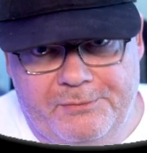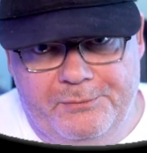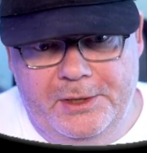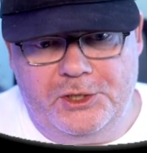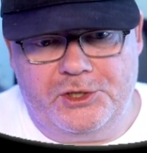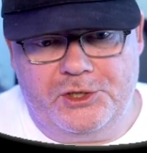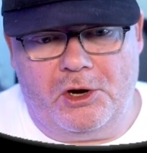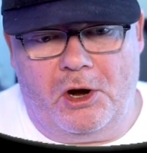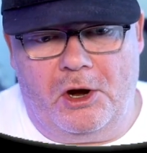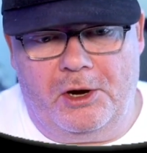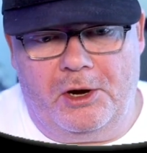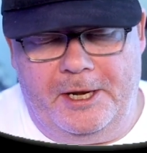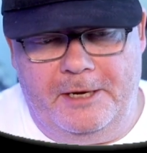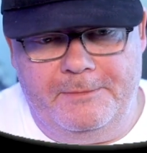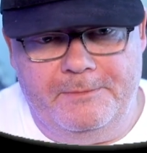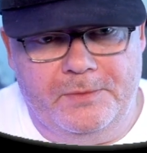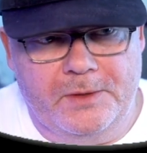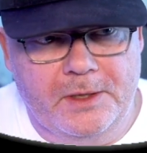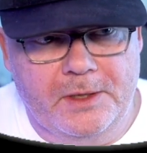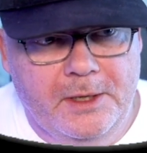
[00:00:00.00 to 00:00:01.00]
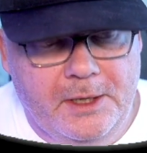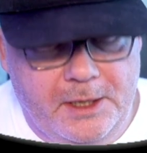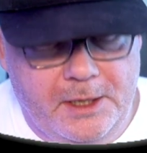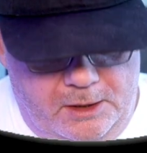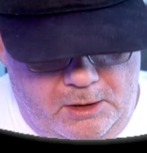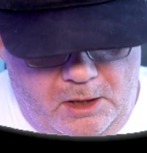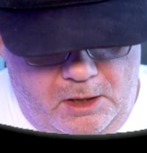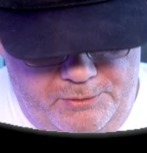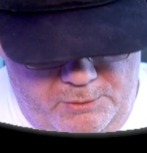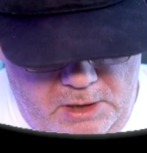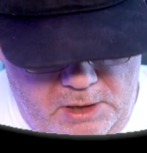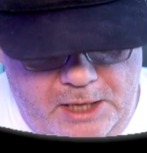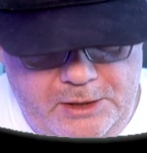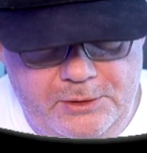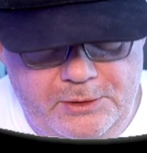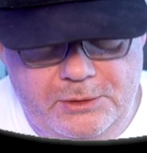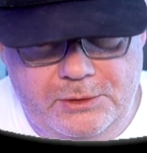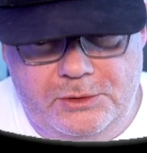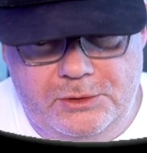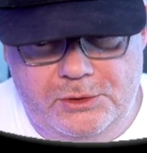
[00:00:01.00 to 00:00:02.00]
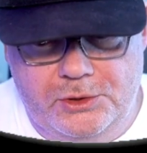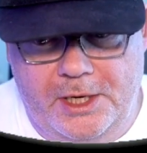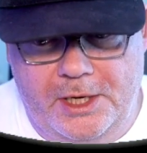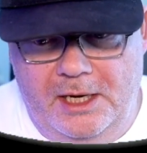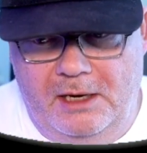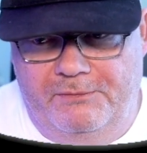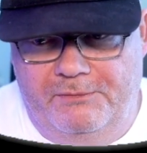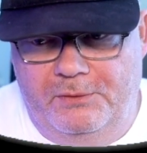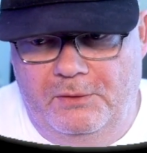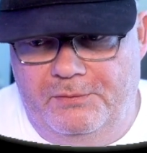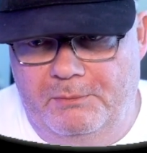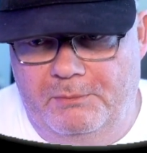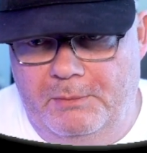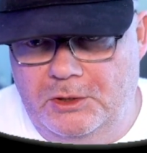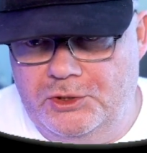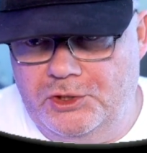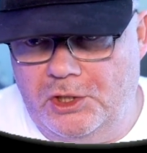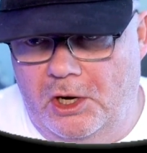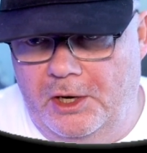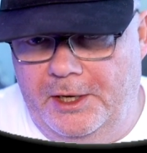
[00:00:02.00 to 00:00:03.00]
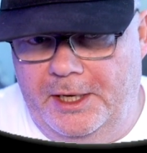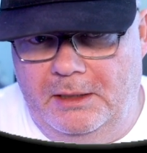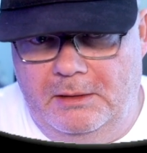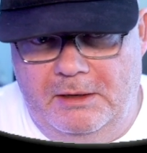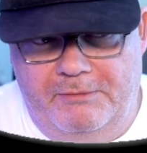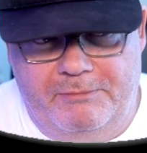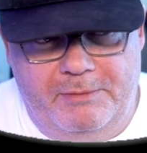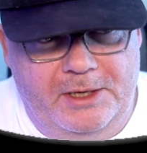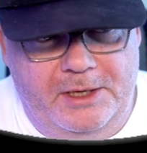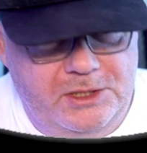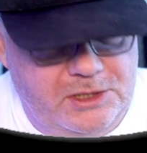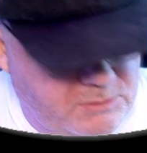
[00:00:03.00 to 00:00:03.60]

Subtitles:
charting, and although I use TradingView for my charting, everybody seems to